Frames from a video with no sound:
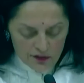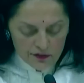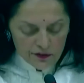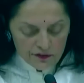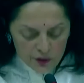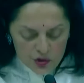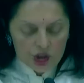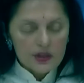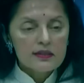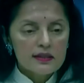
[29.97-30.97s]
for
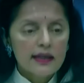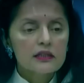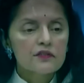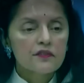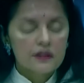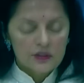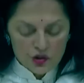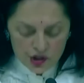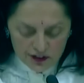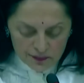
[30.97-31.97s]
future scientific
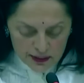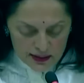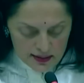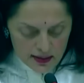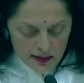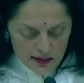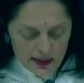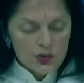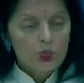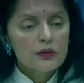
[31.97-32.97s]
achievements
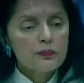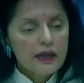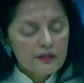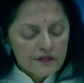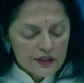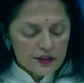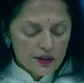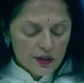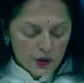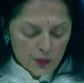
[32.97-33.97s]
that will benefit
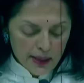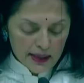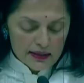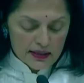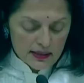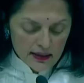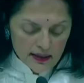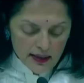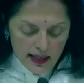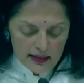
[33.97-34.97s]
humanity
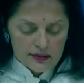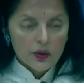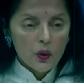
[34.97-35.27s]
as a